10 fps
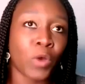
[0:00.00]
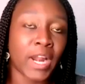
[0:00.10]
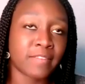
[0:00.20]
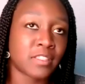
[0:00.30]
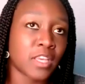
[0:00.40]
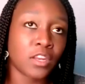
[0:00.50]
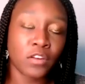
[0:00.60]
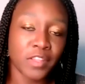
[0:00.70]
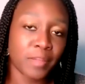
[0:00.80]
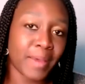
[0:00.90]
I've seen
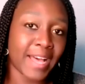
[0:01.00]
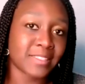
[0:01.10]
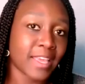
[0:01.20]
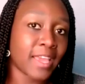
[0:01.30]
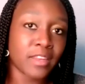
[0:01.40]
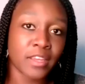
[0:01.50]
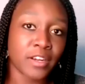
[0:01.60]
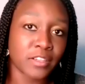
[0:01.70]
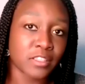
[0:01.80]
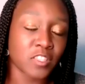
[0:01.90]
over the past 8
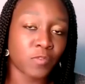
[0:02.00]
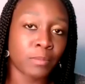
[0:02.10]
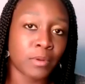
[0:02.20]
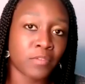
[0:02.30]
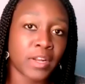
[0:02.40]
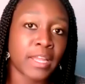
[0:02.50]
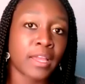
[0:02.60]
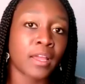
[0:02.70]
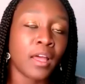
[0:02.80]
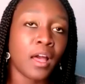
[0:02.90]
years since we've been
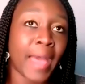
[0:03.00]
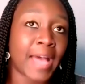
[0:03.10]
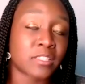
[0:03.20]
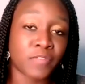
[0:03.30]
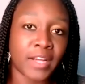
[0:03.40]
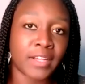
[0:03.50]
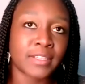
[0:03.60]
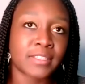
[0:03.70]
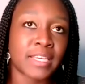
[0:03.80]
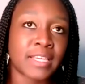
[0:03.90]
running as
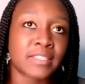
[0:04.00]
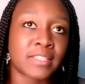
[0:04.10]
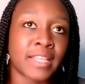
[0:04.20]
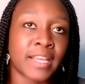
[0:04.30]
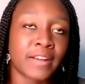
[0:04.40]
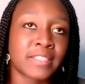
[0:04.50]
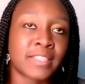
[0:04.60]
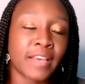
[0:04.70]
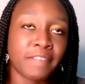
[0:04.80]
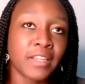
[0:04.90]
Spalus is there is
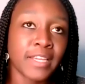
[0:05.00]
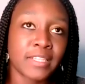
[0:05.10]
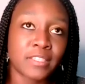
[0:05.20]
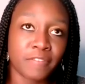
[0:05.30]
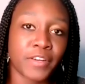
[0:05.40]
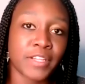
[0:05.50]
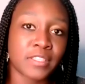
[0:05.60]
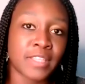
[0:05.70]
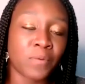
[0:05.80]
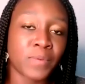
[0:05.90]
definitely a difference
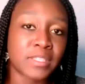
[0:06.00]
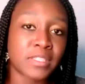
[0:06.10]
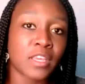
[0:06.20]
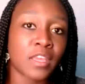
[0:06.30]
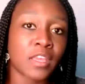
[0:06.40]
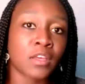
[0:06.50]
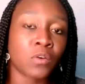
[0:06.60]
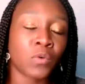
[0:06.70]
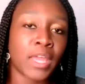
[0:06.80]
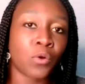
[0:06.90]
that we see
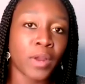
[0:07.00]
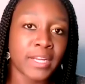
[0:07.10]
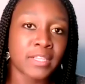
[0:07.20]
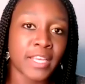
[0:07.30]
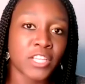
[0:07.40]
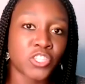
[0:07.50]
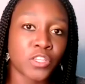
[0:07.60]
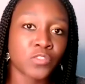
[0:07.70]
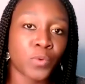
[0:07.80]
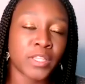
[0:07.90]
in
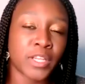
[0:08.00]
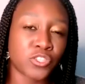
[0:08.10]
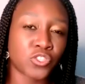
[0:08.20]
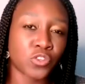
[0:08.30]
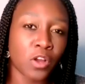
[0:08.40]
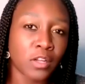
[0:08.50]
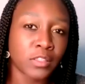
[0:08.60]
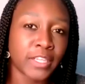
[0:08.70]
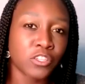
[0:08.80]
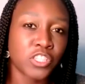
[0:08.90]
organizations where there's strong
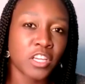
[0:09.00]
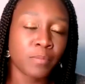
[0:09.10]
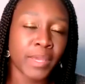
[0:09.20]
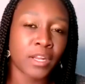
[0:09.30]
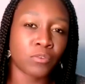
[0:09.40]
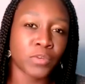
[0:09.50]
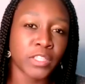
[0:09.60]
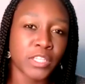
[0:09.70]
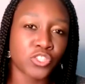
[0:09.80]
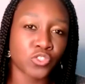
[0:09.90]
leadership and a
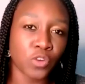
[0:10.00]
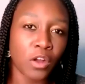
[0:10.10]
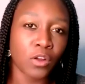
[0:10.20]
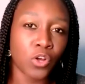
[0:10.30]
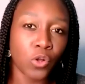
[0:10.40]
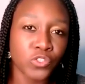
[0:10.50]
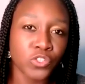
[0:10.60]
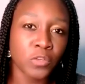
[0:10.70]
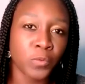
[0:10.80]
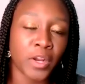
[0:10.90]
really strong
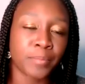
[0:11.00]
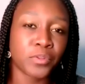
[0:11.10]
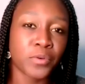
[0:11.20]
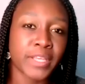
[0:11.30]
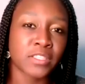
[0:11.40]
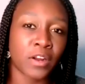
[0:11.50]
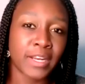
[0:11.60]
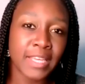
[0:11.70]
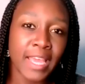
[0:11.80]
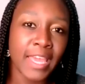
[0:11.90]
culture where employees are
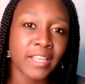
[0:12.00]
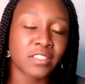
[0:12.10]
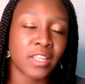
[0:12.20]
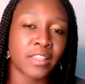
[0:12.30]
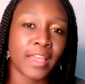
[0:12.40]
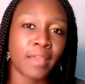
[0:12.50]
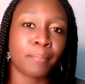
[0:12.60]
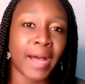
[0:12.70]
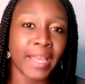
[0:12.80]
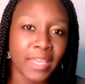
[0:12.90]
engaged and they
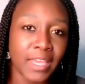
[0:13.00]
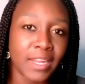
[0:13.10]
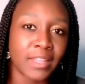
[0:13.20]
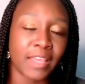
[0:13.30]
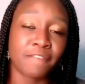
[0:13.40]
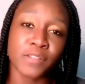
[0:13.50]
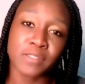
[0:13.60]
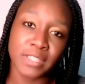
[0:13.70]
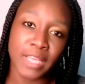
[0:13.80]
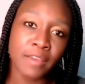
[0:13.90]
buy in and they feel
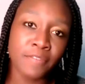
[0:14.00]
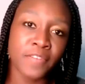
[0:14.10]
safe,